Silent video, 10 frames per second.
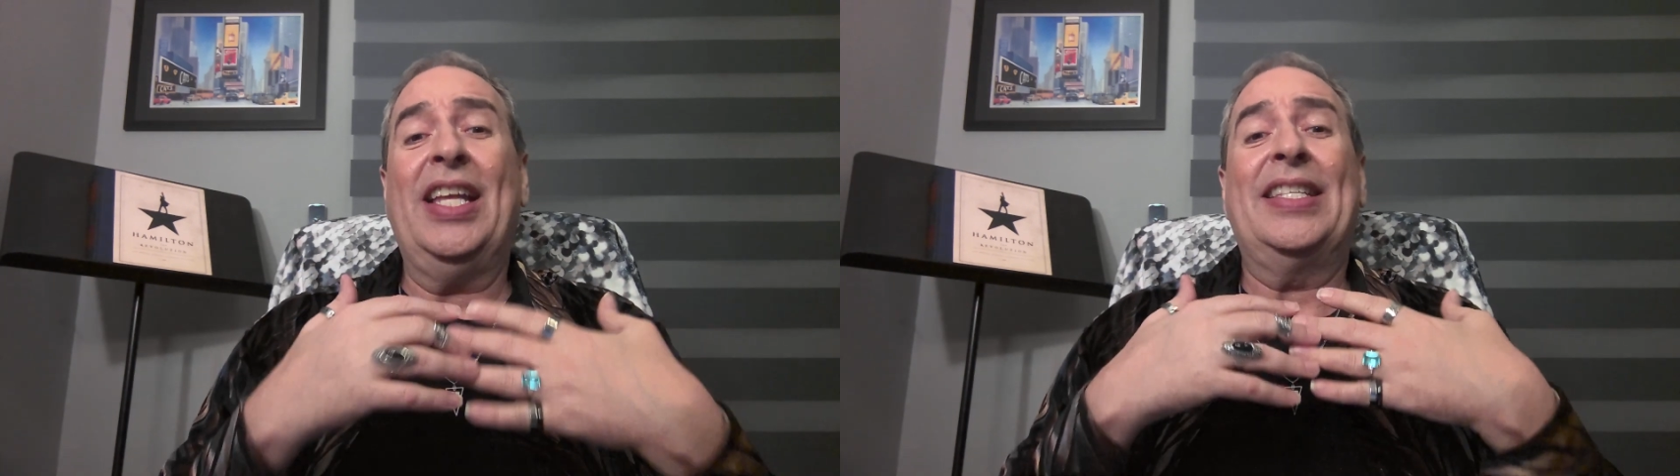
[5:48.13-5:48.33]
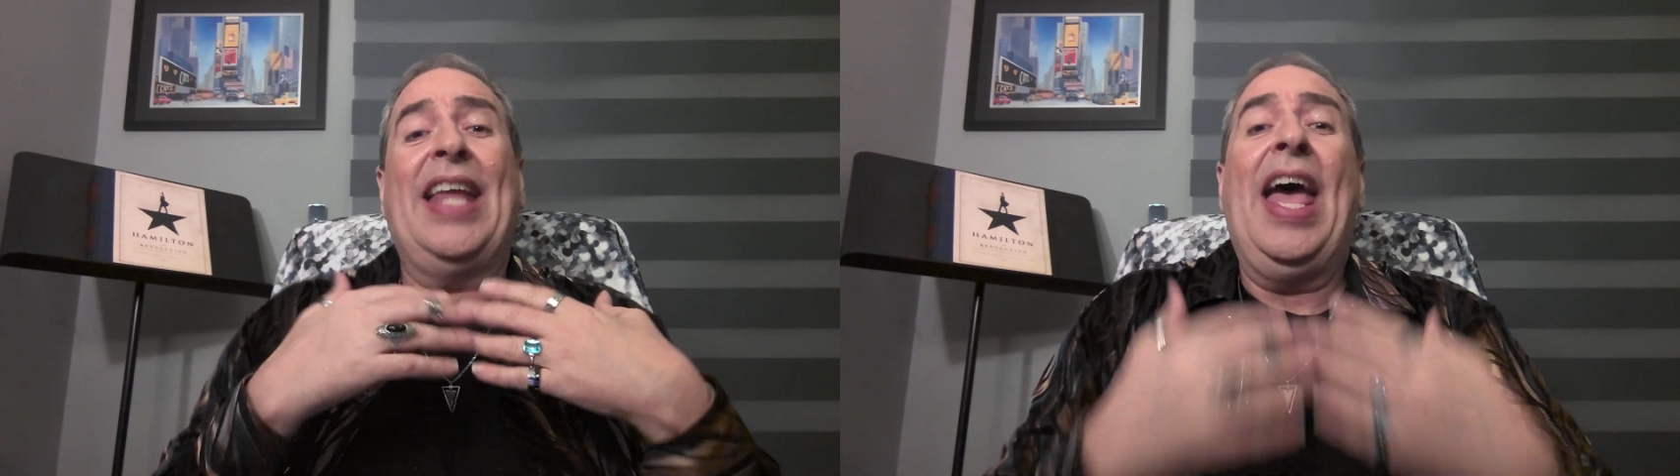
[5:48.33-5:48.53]

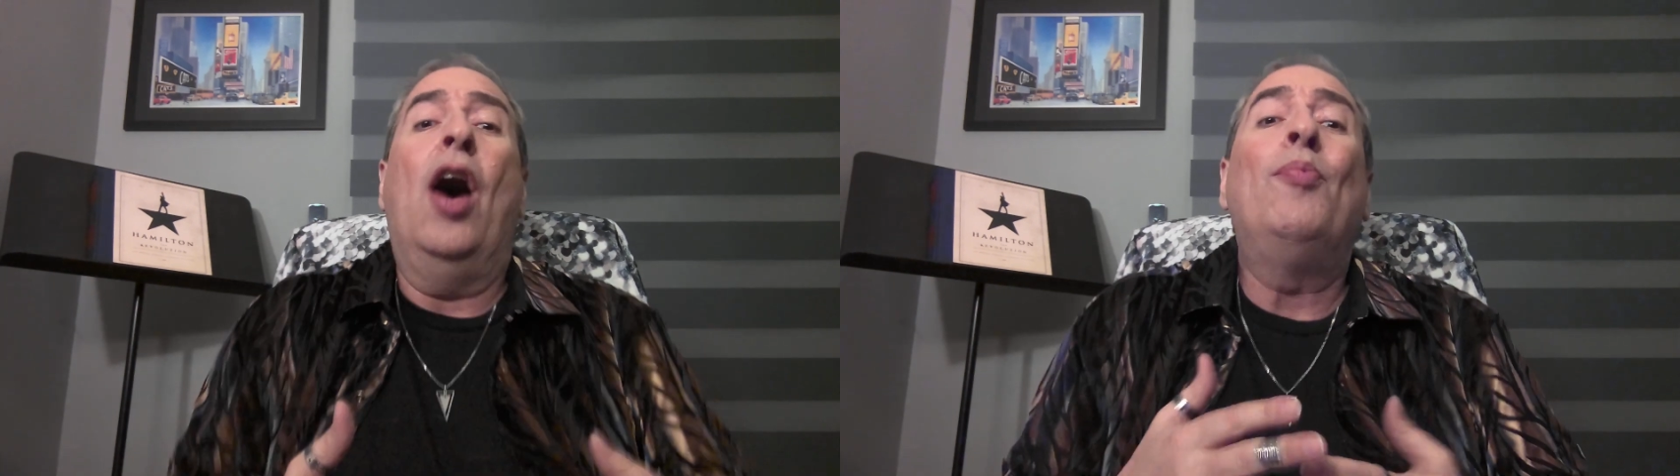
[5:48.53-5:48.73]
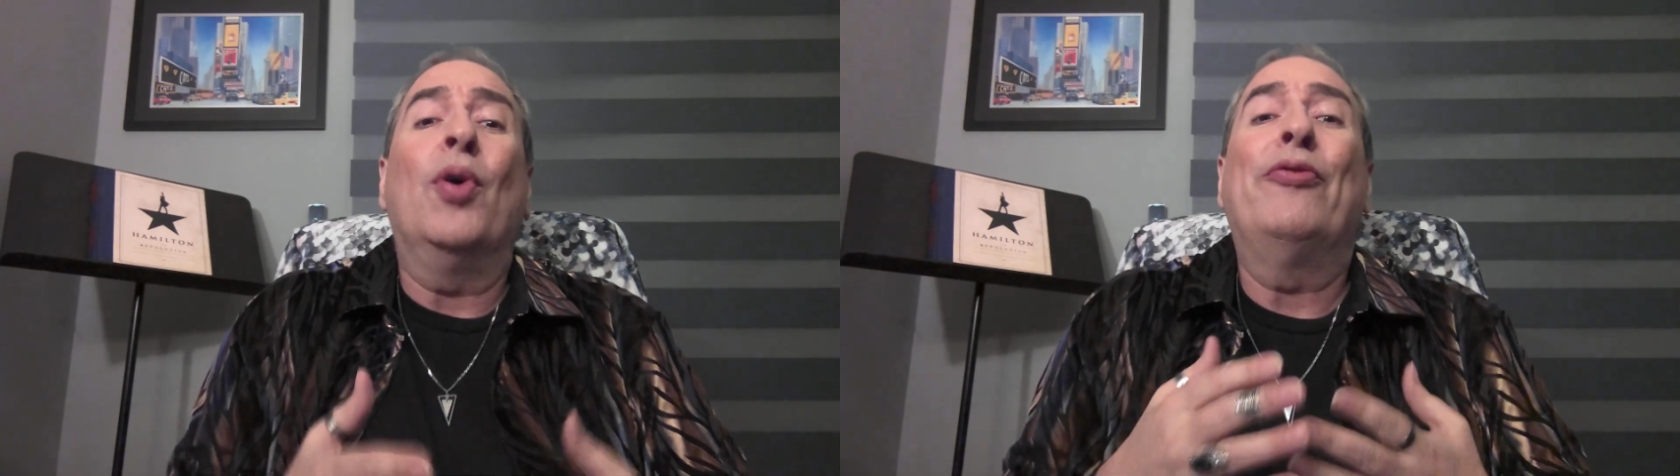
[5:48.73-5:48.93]
gets to
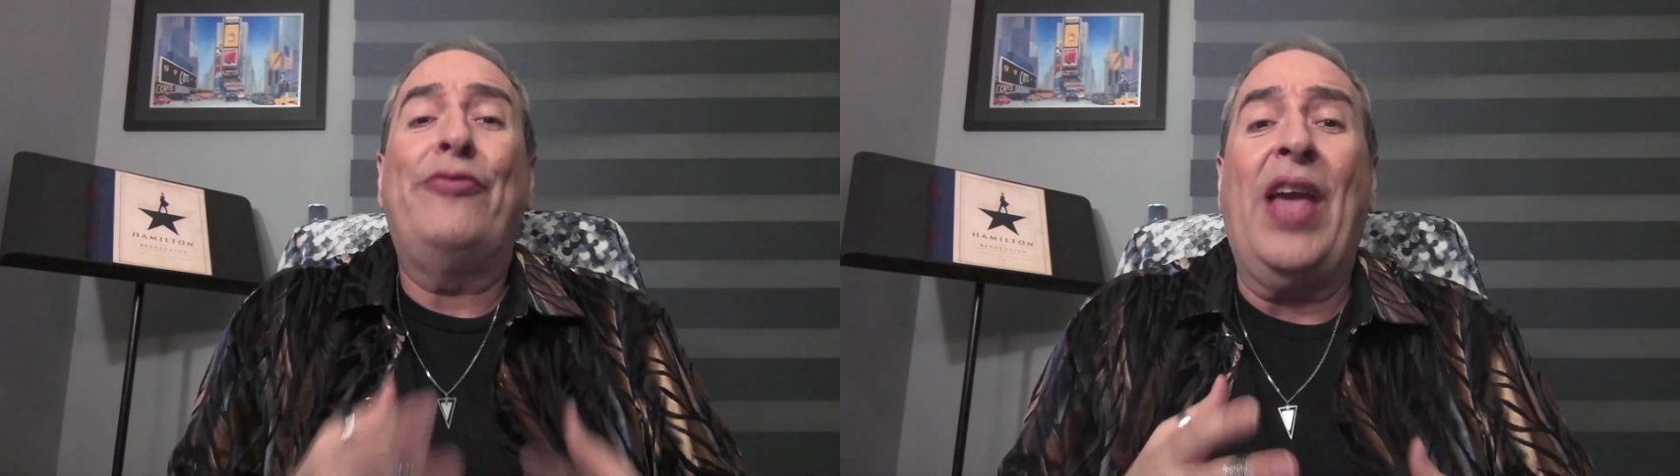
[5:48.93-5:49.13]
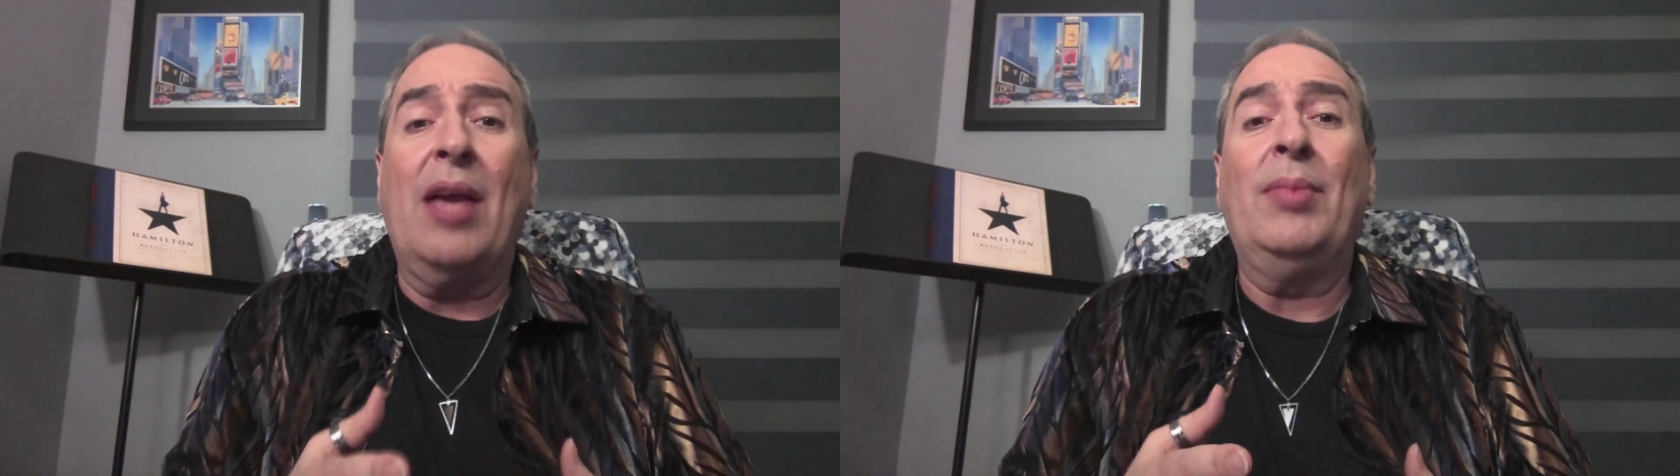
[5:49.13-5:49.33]
help her
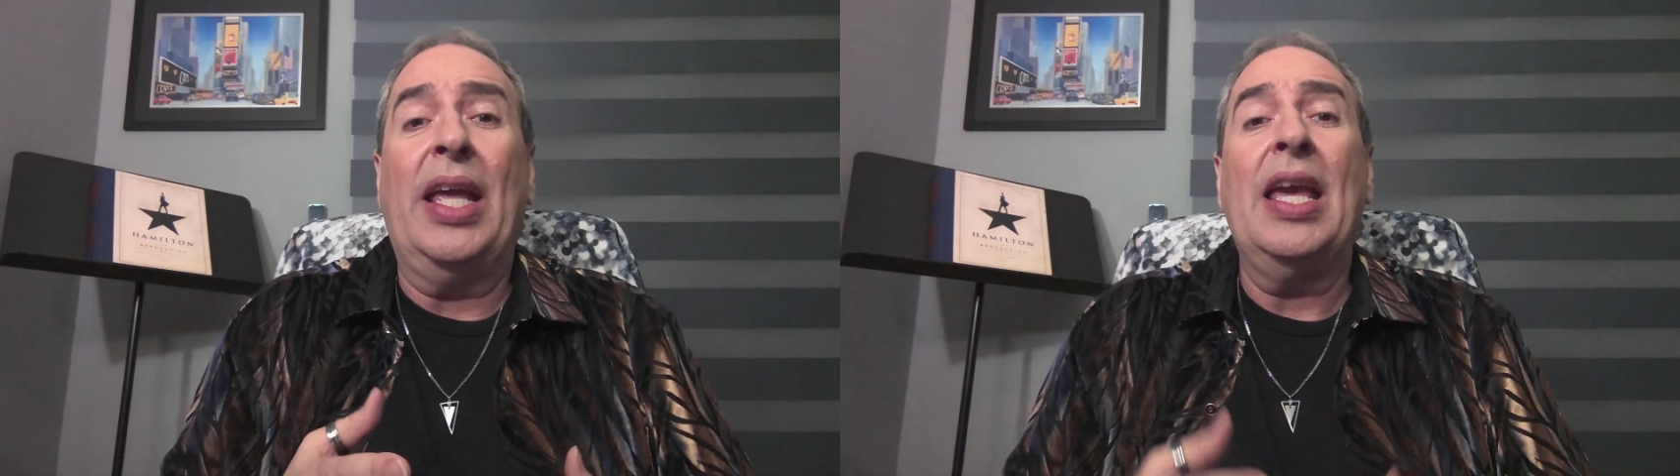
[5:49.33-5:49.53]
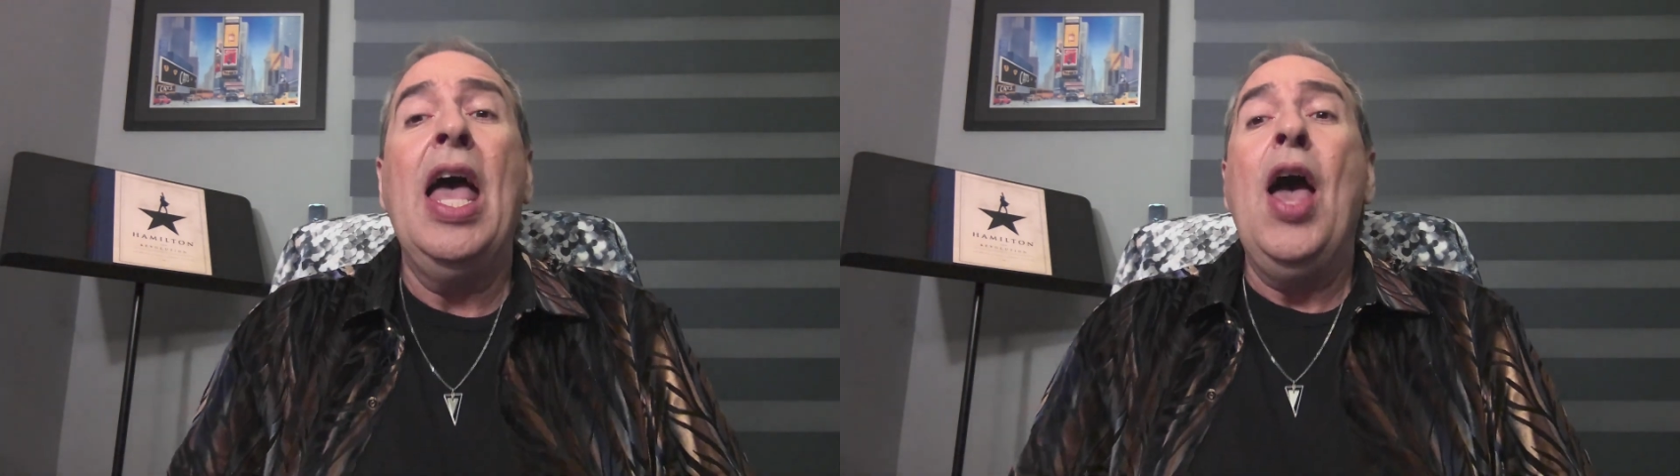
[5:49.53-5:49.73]

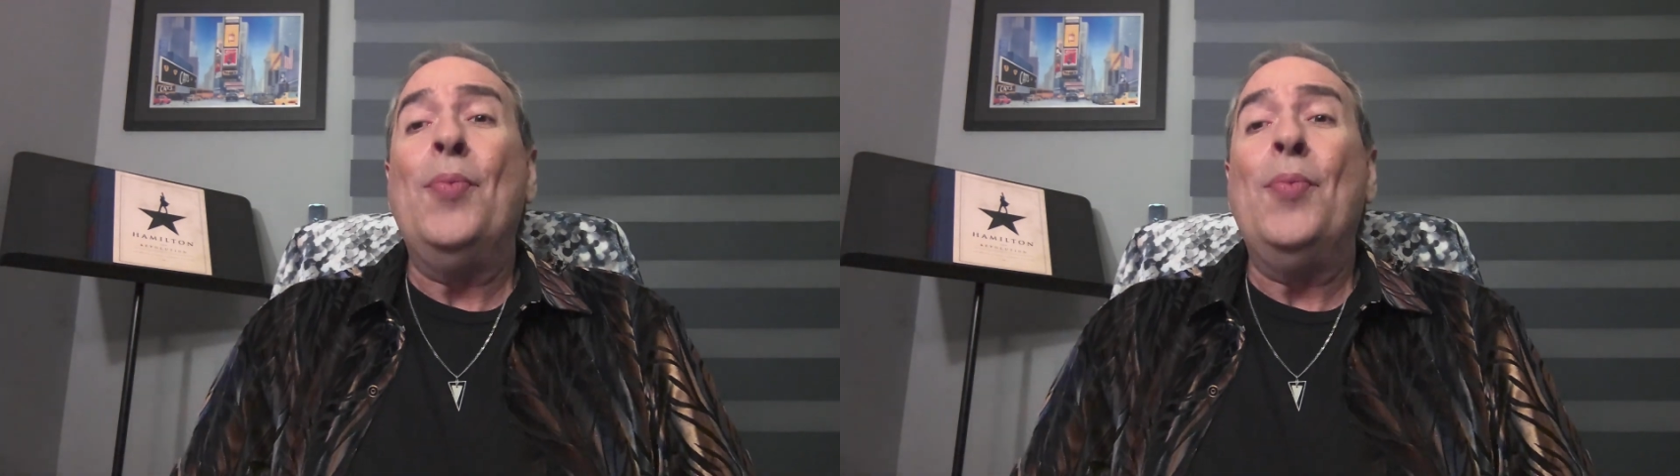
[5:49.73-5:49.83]
family